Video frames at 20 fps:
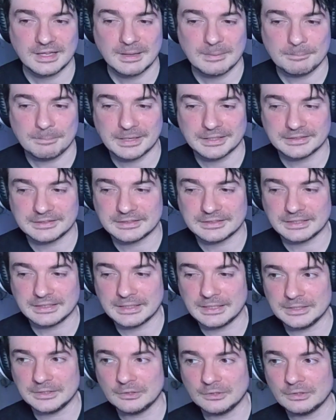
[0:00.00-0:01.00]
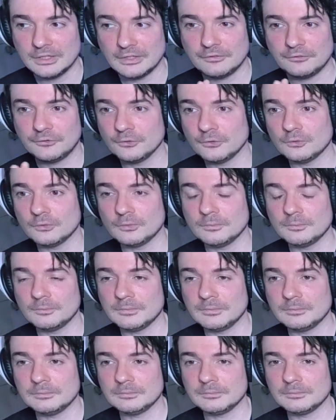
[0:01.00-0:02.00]
But you know, if you
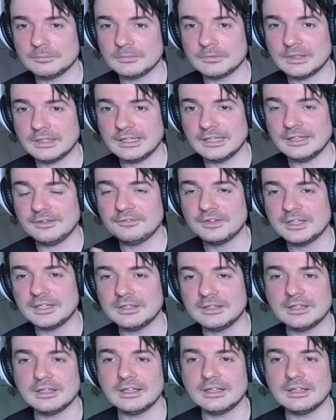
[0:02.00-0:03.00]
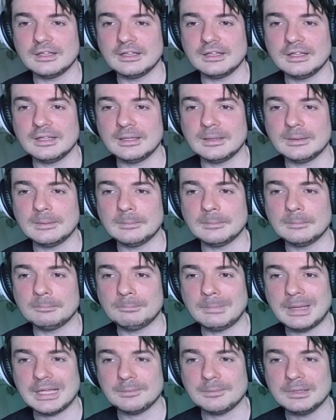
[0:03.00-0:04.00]
even
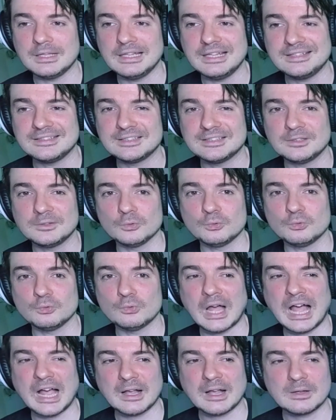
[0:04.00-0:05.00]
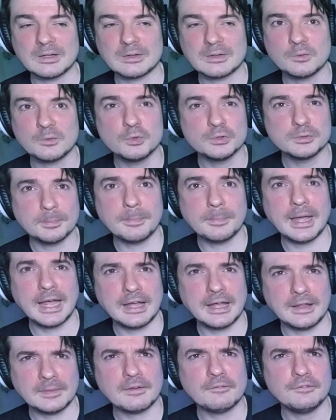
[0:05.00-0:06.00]
make me listen to a good
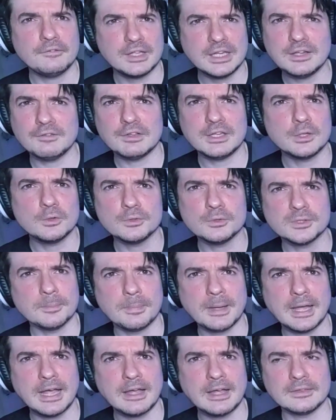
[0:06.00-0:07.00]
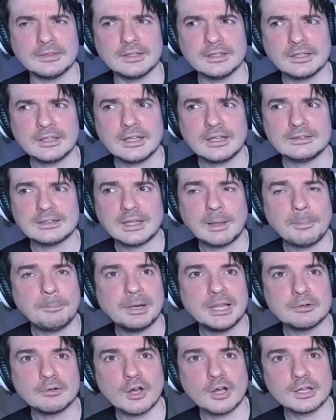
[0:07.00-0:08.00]
band, a very good band that
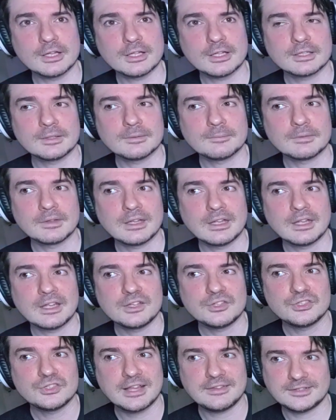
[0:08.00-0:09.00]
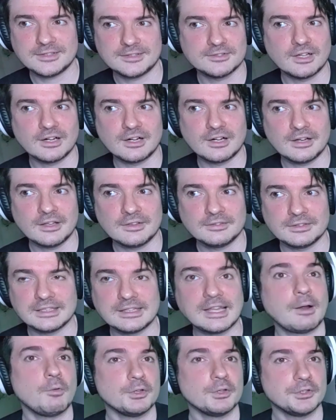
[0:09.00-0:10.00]
play rock, chances are that
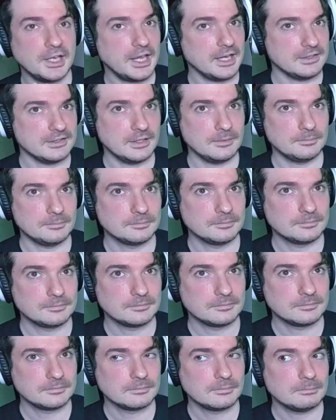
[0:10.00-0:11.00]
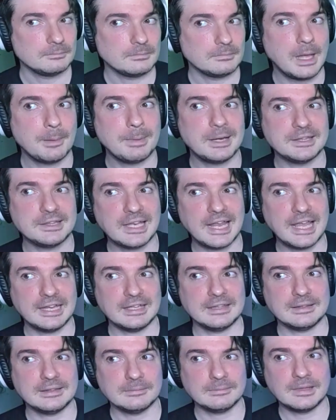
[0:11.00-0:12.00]
I won't like them. I might
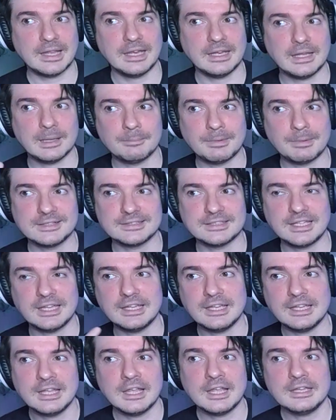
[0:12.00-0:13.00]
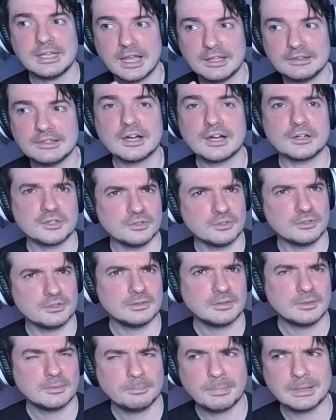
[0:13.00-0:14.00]
like I might say, yeah, they are
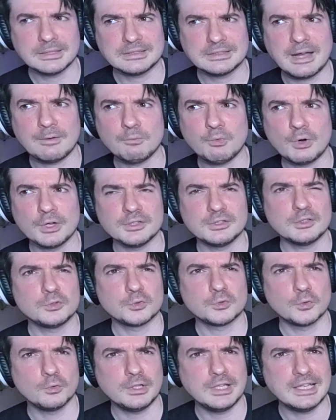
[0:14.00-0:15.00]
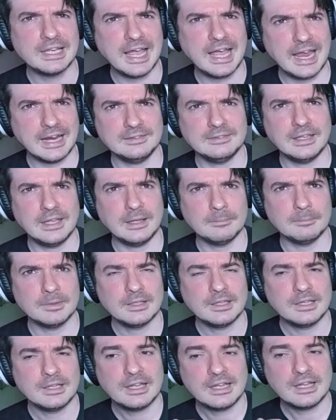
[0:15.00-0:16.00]
good, but I won't truly like them.
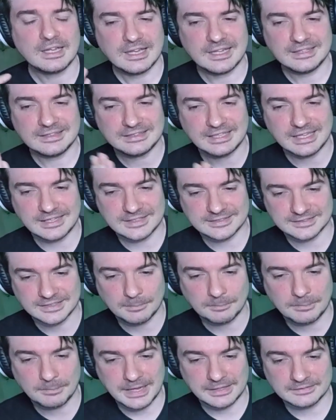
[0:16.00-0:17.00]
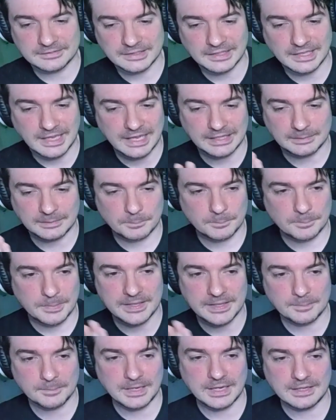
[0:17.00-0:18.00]
It takes a band like
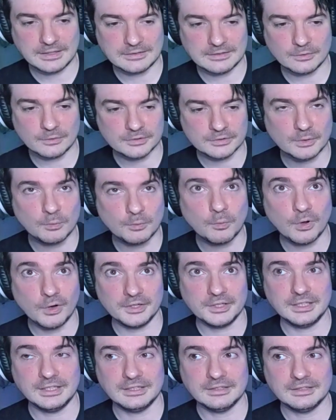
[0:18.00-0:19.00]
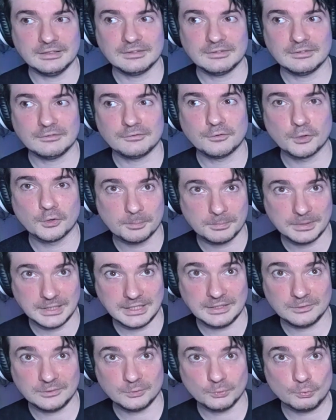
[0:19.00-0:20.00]
BAND-MAID or The Warning for
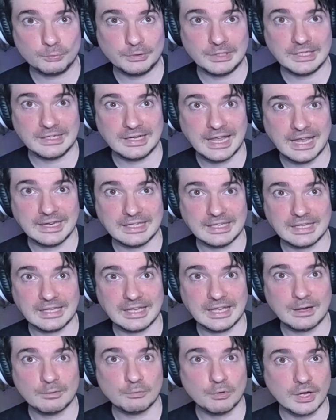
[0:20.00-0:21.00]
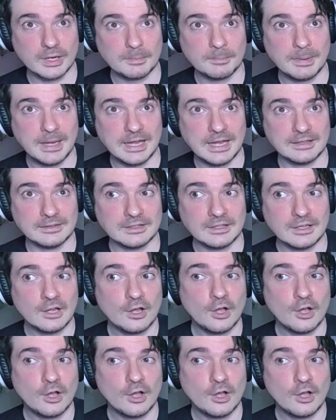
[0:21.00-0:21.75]
me to really like a rock band.